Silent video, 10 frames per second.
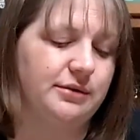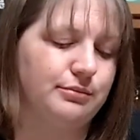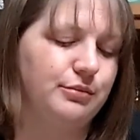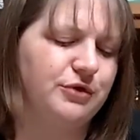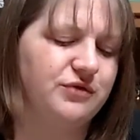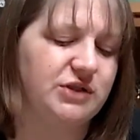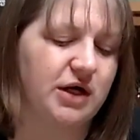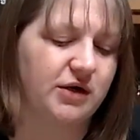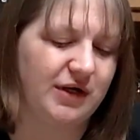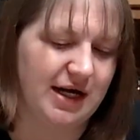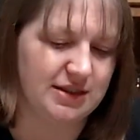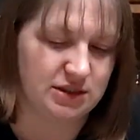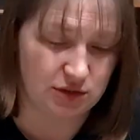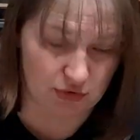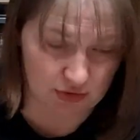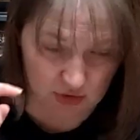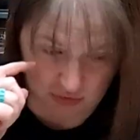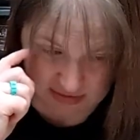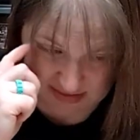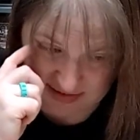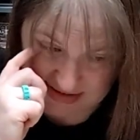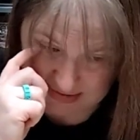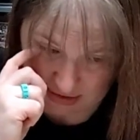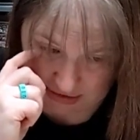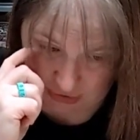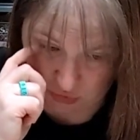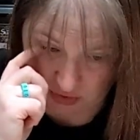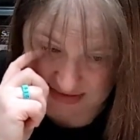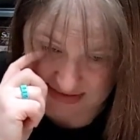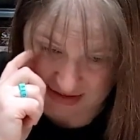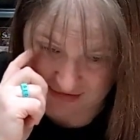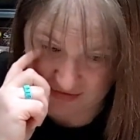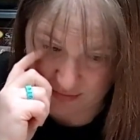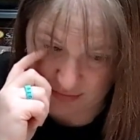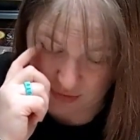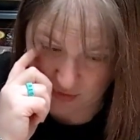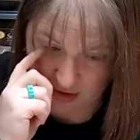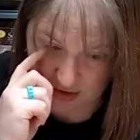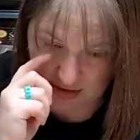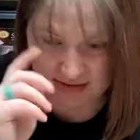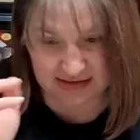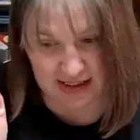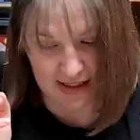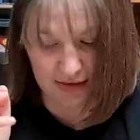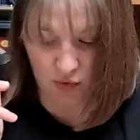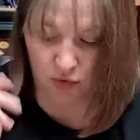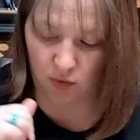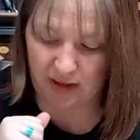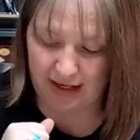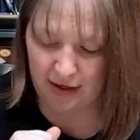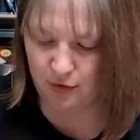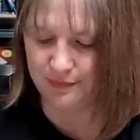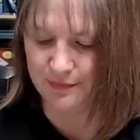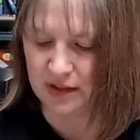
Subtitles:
Move Tacocat to the goal space on your side of the board. Yay or wow.